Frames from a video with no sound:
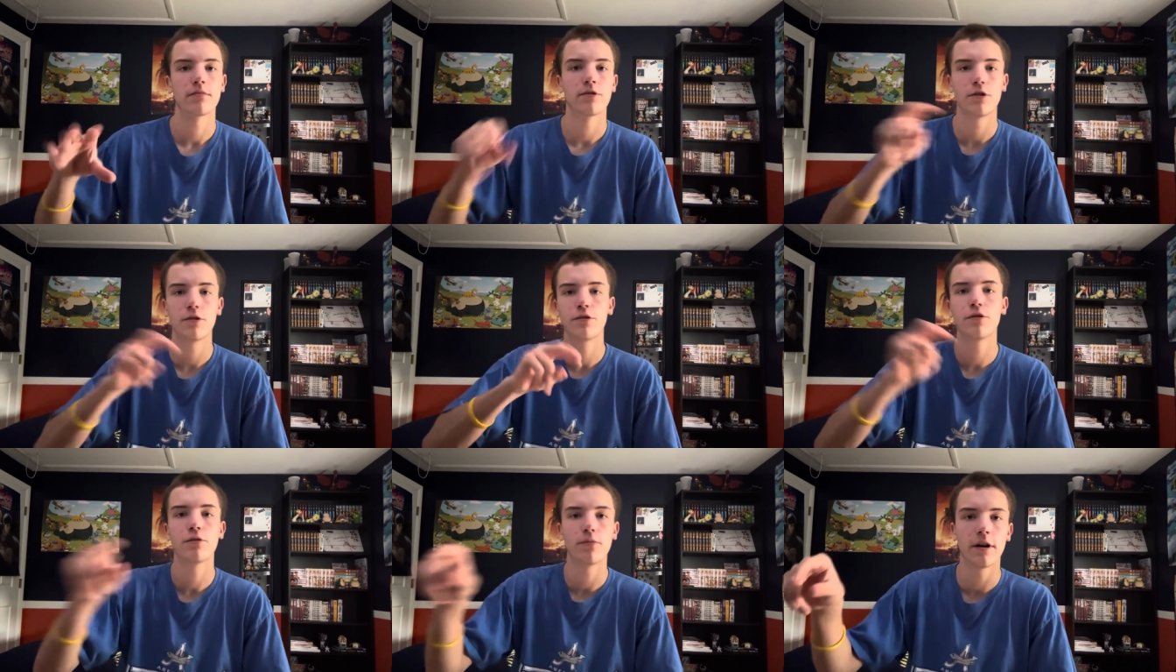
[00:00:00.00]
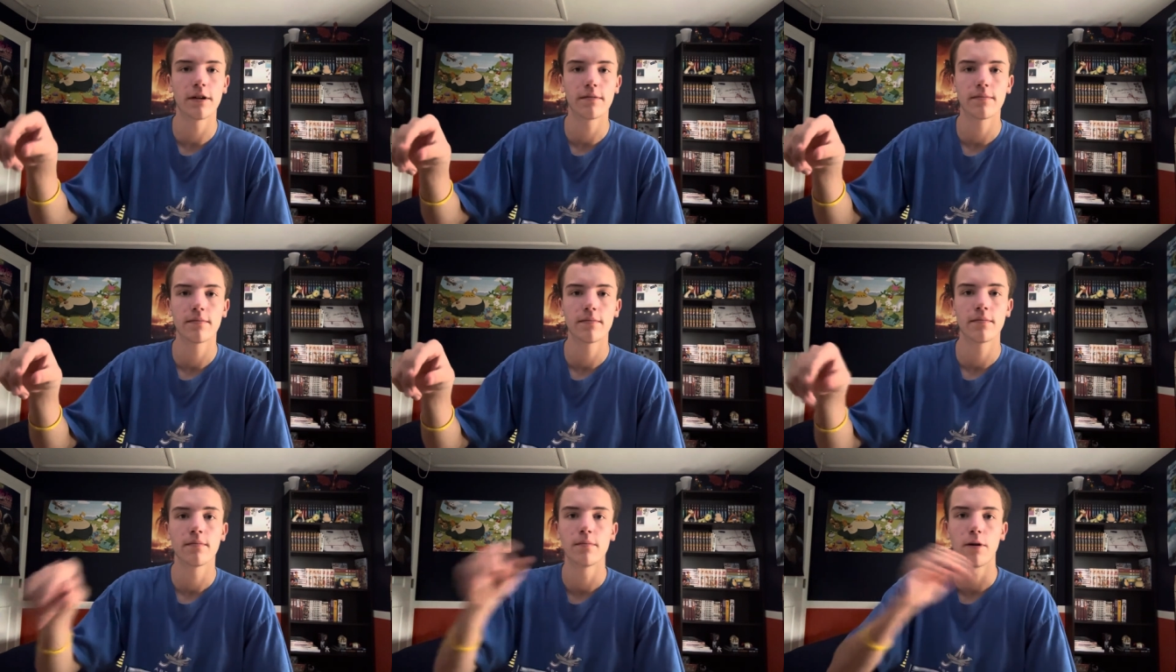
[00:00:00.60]
221.
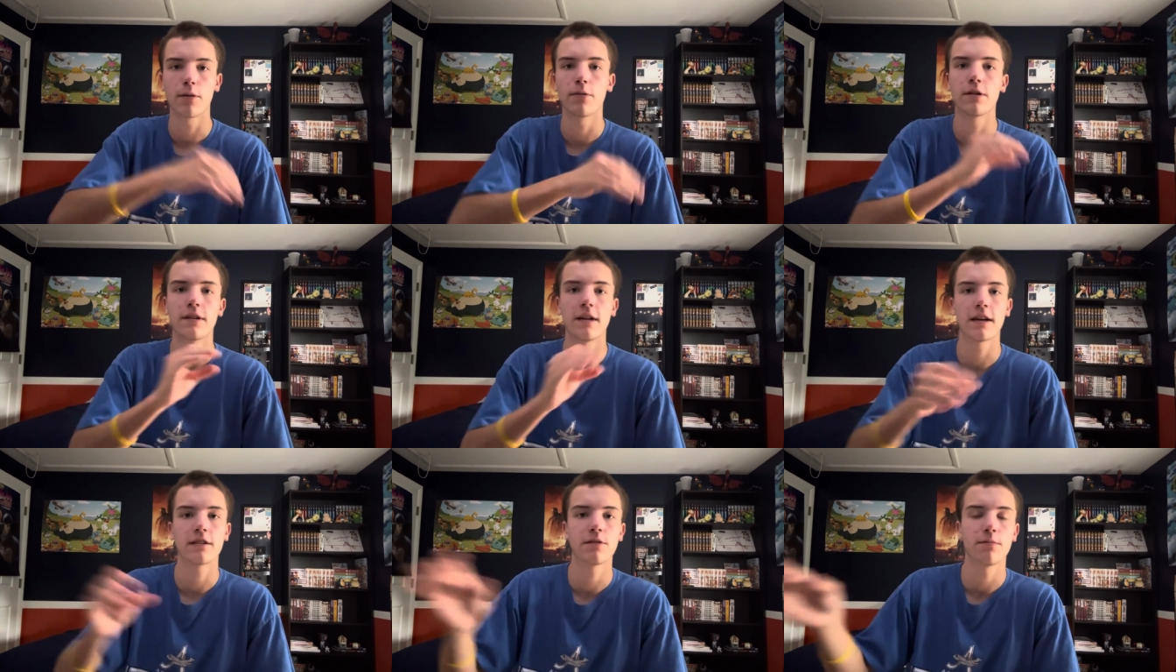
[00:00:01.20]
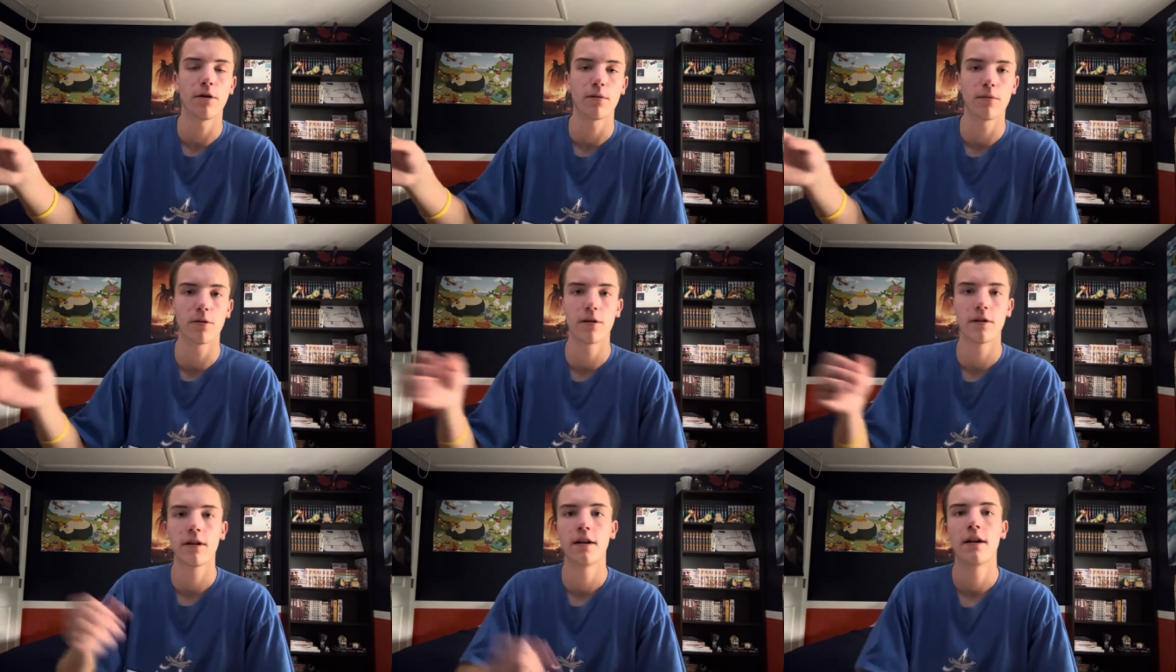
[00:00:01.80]
Baltimore, Texas,
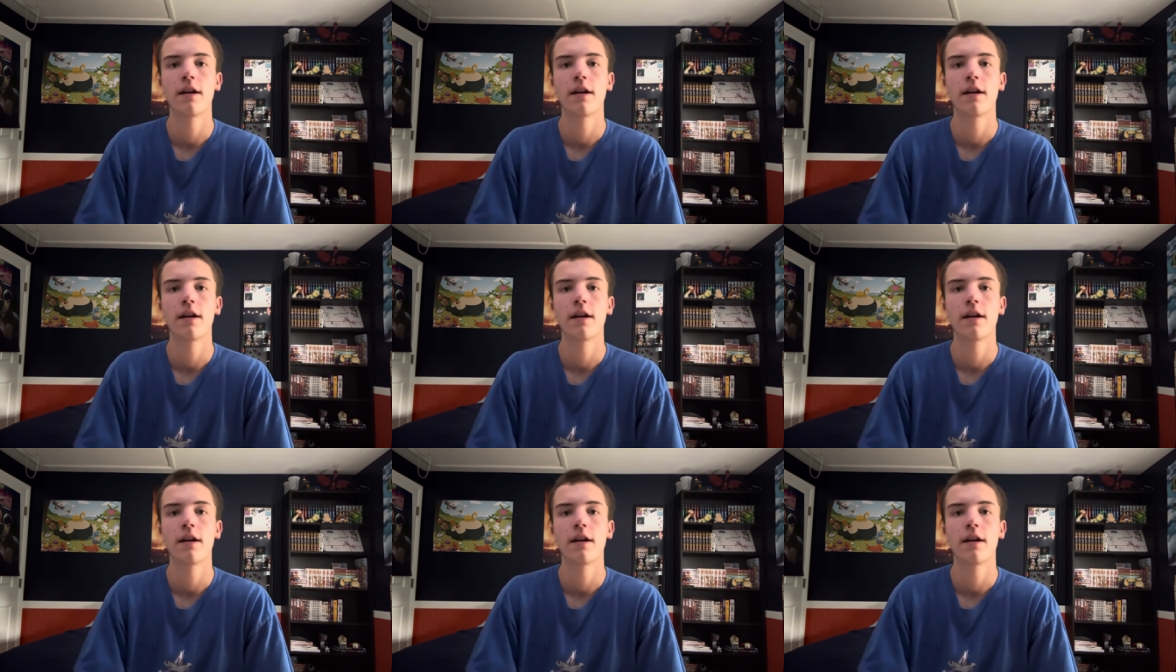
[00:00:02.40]
Baltimore.